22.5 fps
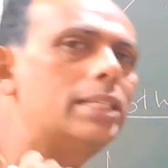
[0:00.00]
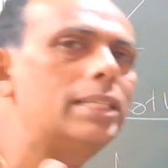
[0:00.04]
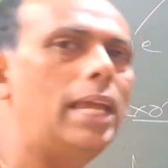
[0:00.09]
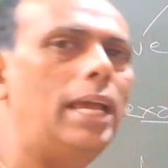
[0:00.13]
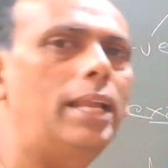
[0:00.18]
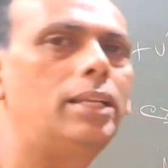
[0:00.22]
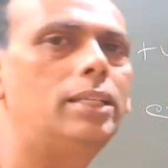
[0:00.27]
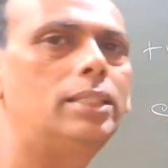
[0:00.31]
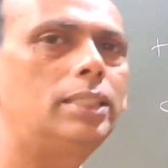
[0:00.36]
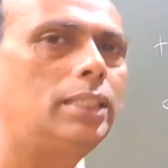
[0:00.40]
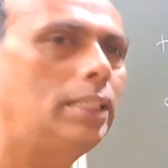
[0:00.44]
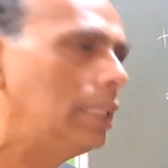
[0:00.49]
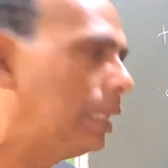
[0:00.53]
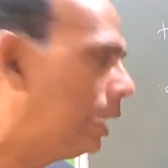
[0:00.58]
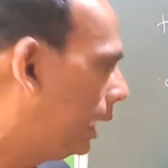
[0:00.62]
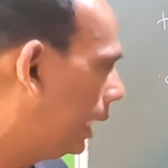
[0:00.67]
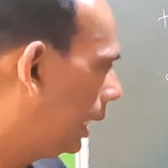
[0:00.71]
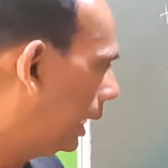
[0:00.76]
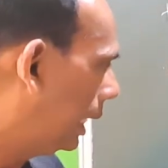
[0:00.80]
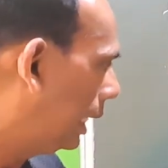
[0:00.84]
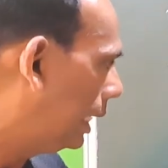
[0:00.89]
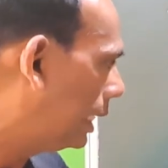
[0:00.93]
its energy.
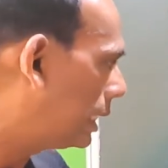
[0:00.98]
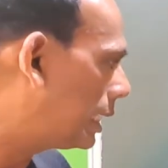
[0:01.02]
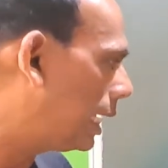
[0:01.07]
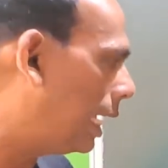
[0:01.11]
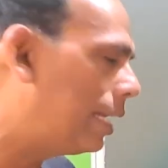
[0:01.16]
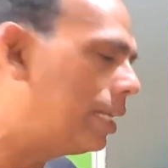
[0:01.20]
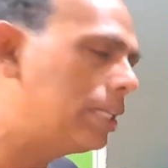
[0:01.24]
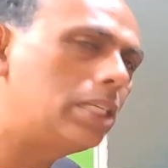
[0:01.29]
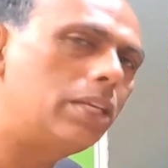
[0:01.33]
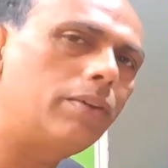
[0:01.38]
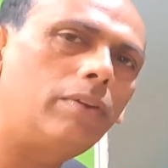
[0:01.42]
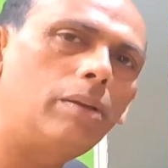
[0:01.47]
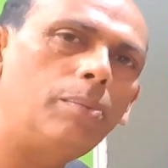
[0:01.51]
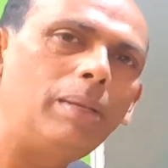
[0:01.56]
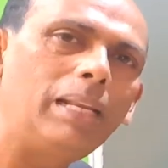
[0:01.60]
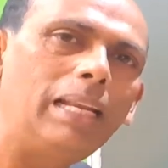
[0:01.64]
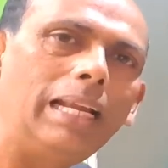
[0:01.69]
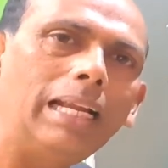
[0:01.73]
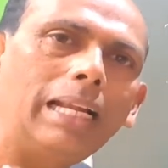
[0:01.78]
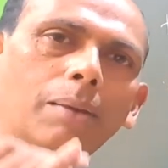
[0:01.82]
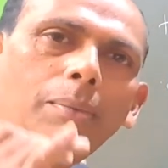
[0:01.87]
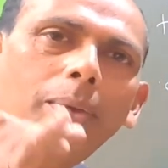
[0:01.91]
Its energy will
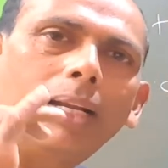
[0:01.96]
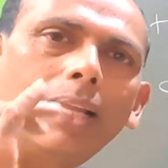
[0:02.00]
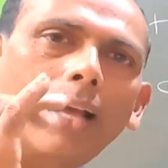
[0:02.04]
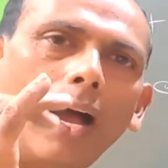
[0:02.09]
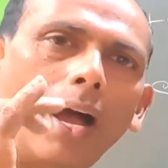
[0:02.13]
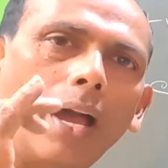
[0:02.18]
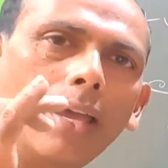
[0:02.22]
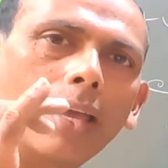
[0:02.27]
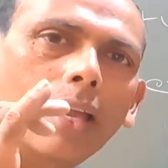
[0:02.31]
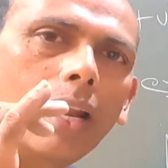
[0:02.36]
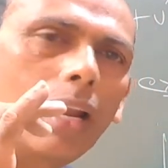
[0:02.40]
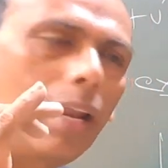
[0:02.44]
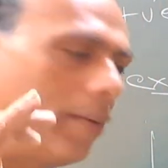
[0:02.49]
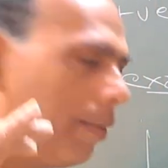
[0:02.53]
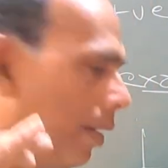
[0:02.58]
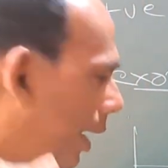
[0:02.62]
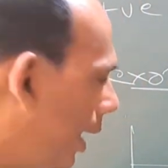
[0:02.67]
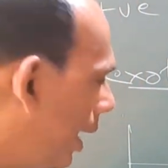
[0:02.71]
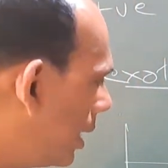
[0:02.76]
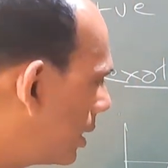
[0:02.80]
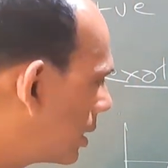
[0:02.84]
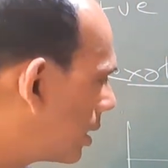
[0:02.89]
be a little bit higher
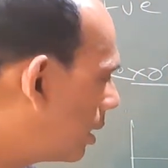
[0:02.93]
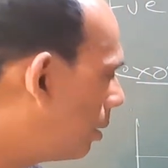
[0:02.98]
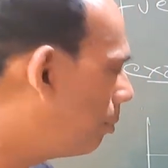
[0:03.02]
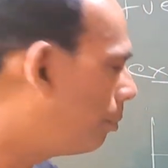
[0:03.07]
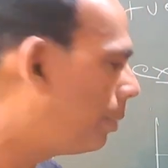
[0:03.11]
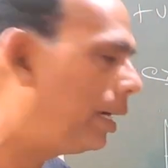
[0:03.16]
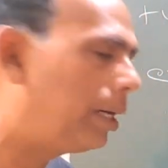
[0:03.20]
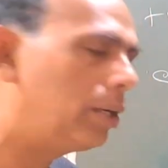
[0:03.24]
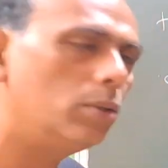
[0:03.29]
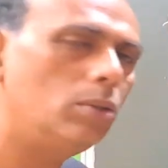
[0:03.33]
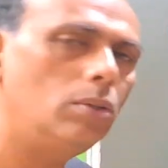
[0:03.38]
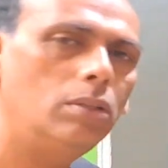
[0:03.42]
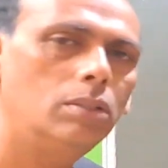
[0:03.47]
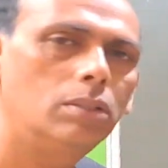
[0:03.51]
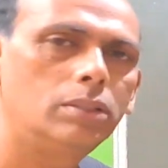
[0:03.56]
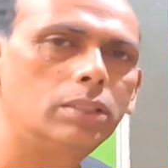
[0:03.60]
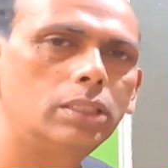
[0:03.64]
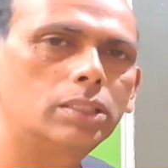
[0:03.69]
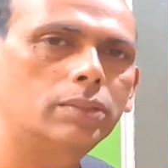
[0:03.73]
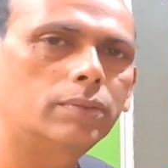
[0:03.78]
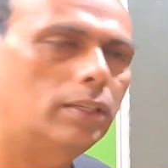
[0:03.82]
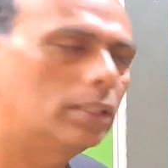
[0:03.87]
level as compared to
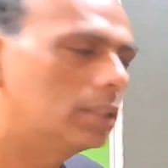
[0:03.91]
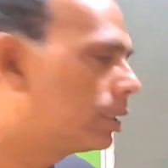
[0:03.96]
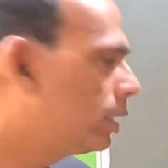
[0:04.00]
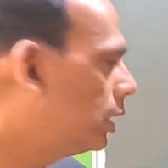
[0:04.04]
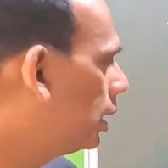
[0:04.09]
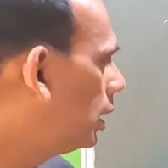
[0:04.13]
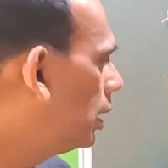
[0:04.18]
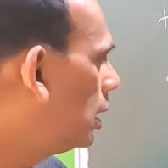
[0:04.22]
this one.